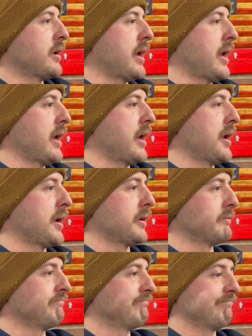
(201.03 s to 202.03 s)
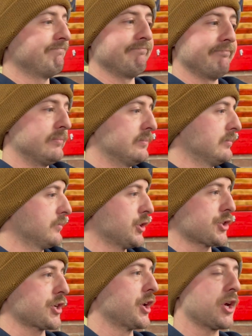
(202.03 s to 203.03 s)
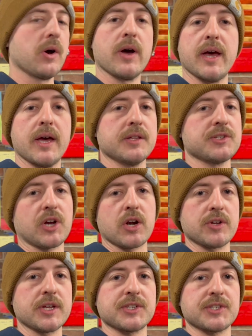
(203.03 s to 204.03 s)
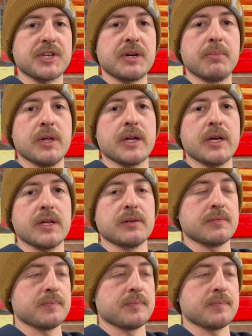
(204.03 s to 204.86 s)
and I'm just going to go ahead and start disassembling it.